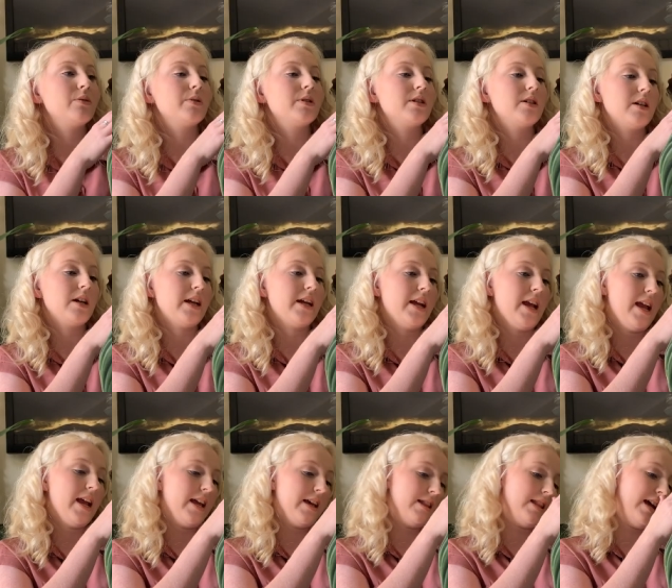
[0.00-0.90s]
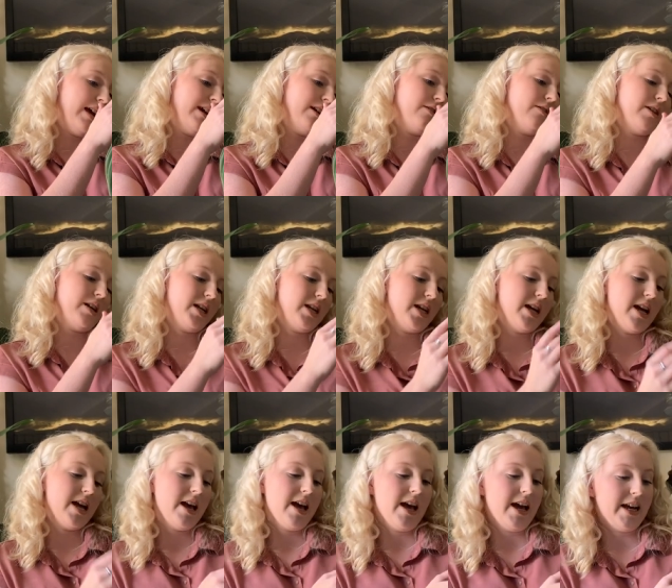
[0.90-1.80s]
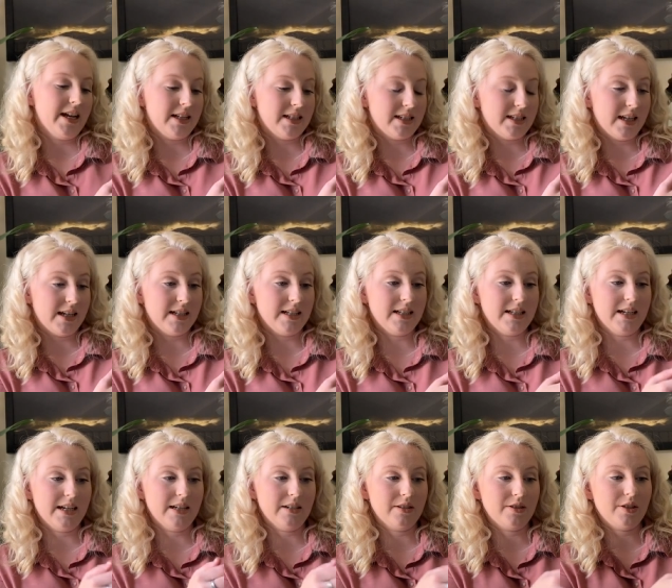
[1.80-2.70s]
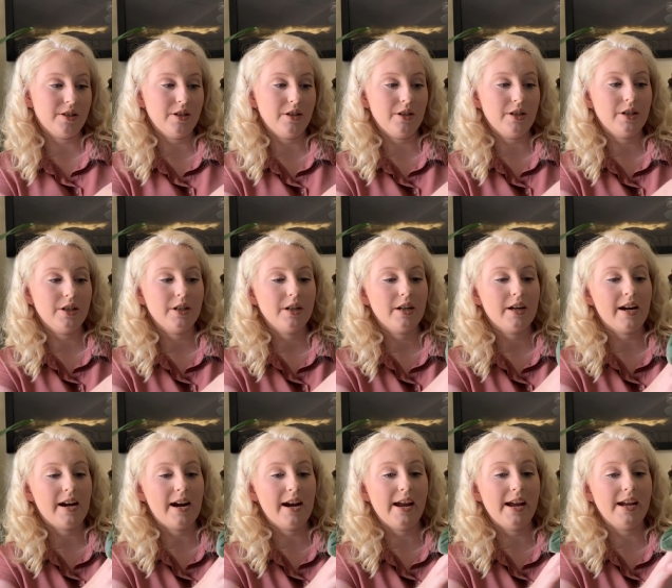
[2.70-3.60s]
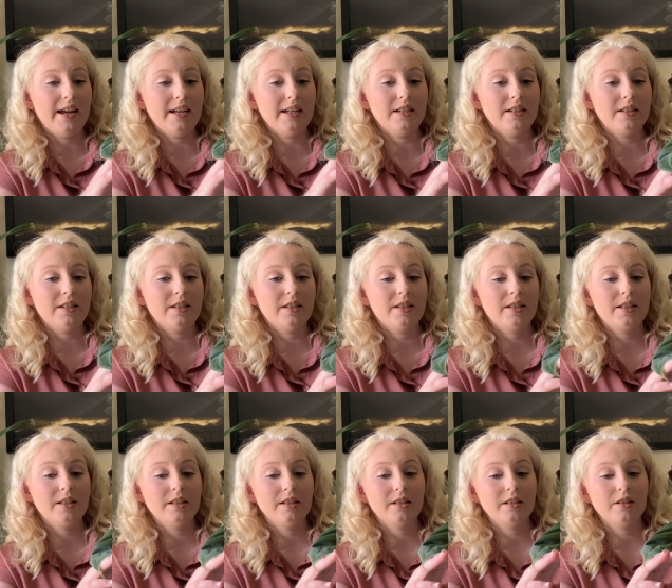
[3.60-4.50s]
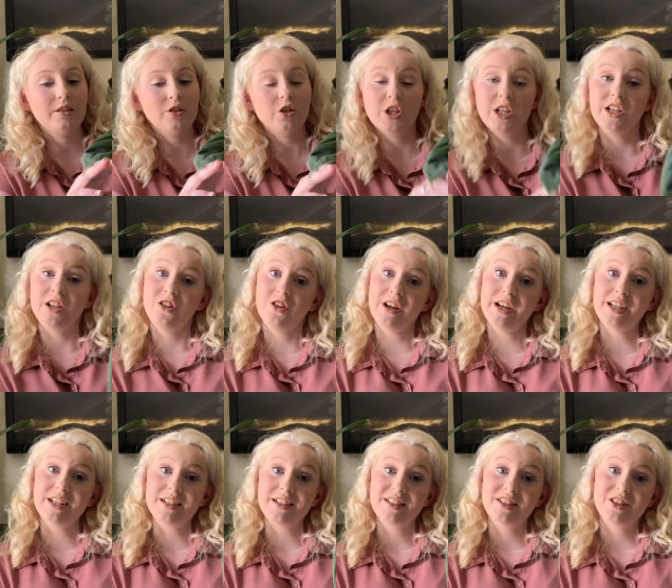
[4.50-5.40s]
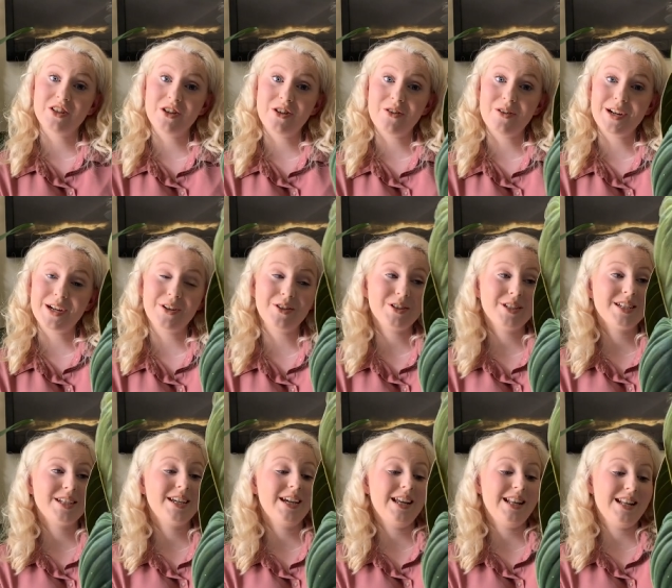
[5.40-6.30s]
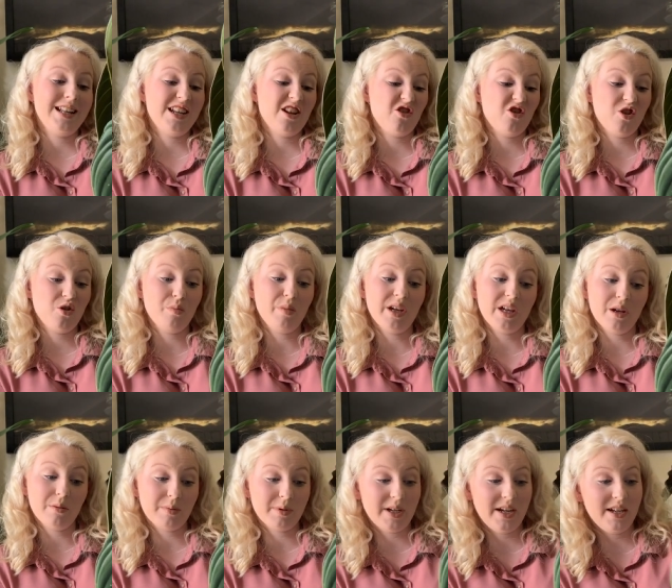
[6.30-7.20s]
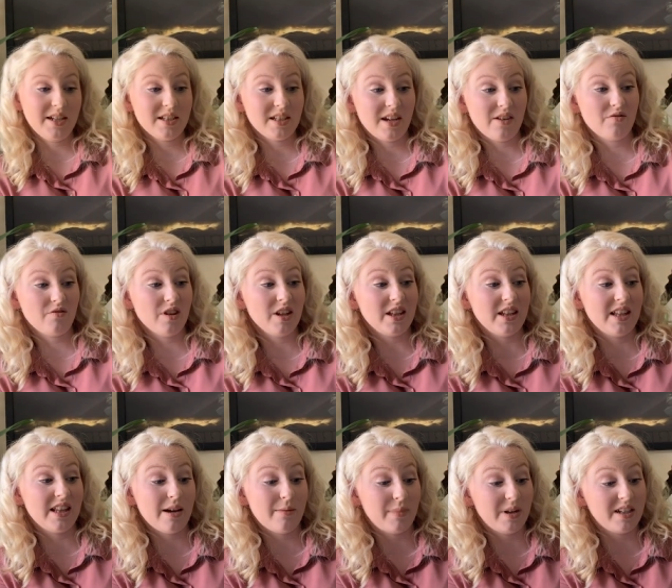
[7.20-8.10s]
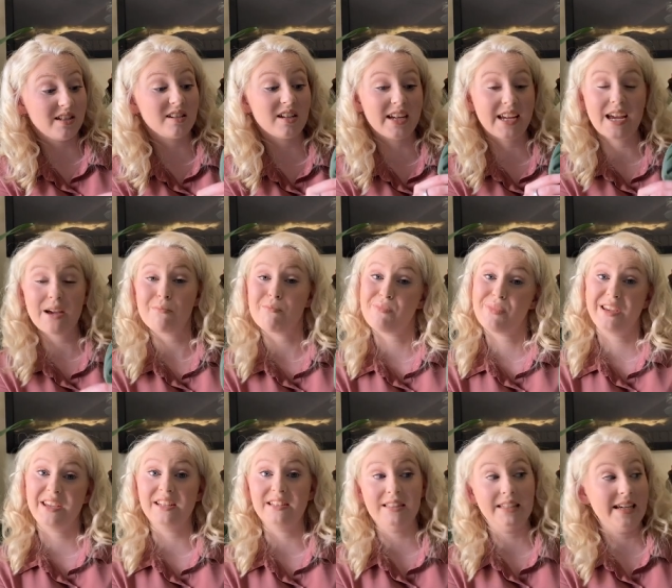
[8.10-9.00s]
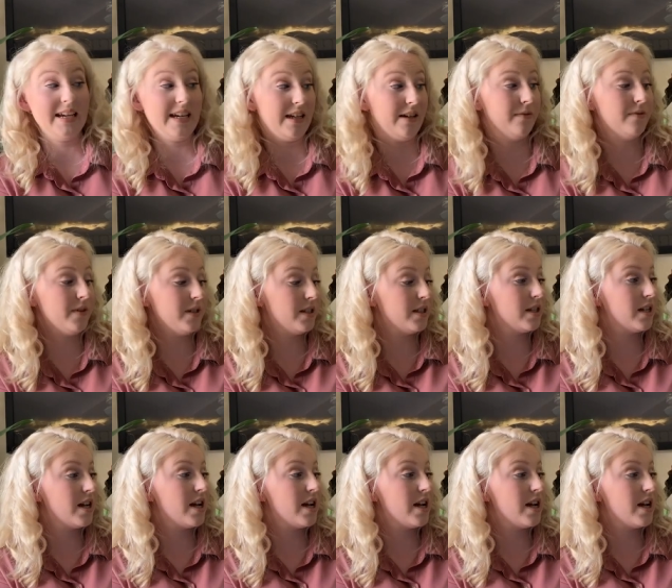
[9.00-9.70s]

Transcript: once I air layer it and send it down to you. And she agreed. So I got to get the bigger plant and really that means I get bigger leaves